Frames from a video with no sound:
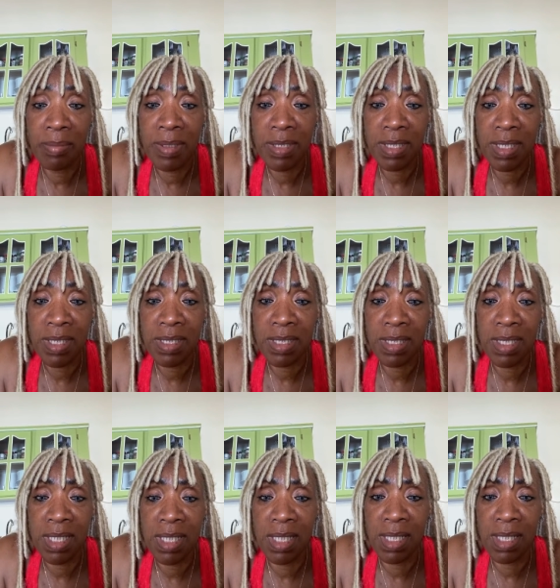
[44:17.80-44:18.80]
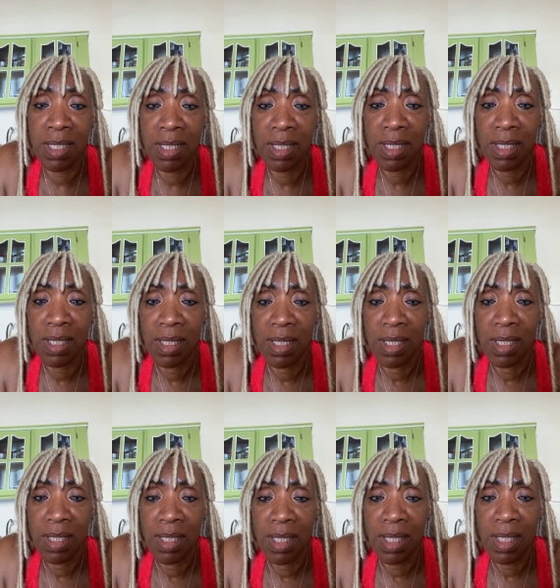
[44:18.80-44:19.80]
Which may not always be a good
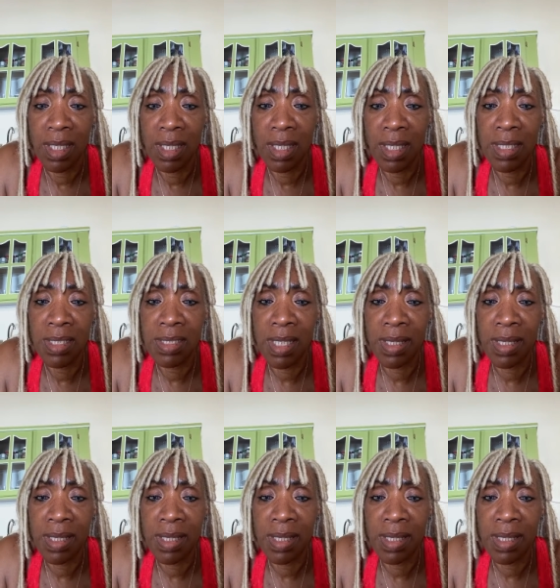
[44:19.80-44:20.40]
thing, but